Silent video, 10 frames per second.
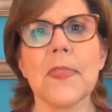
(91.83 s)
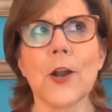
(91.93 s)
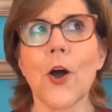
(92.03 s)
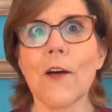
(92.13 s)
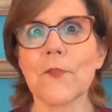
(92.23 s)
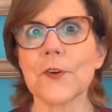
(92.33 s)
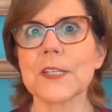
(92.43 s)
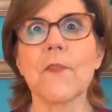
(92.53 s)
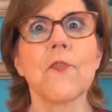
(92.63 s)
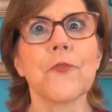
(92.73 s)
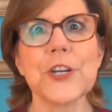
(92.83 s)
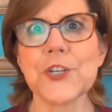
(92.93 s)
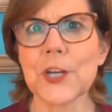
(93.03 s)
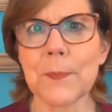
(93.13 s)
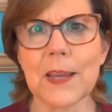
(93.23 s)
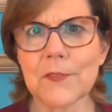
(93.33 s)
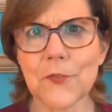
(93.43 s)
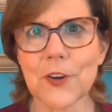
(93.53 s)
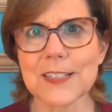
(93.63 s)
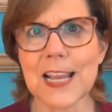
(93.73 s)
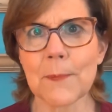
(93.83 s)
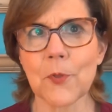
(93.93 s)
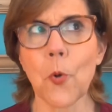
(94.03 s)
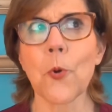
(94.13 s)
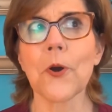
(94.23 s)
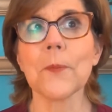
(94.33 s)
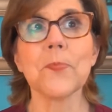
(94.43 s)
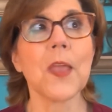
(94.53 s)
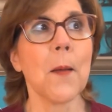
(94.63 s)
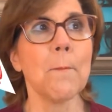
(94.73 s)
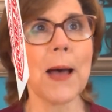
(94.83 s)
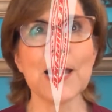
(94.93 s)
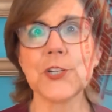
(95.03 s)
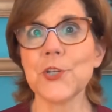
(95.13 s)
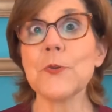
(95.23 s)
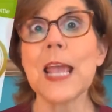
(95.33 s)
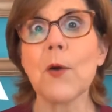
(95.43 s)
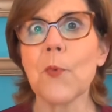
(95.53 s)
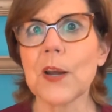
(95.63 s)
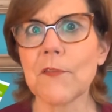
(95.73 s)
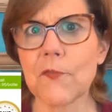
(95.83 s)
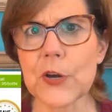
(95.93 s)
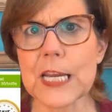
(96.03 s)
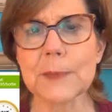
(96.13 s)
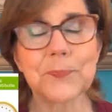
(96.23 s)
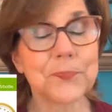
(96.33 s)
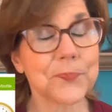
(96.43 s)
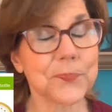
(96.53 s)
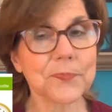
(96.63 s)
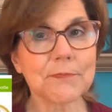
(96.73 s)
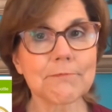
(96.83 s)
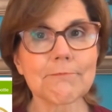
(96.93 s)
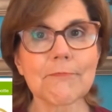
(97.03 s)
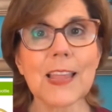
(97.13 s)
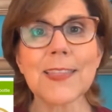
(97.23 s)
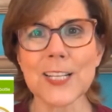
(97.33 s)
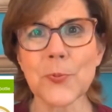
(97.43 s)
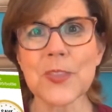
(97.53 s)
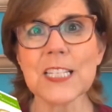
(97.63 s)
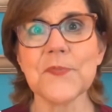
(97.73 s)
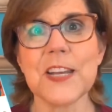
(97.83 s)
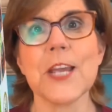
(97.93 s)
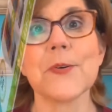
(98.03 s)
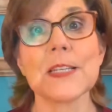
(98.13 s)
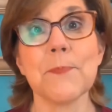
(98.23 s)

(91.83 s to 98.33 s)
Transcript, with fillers: that offers free shipping, for example, or buy two, get one free. That's what this video is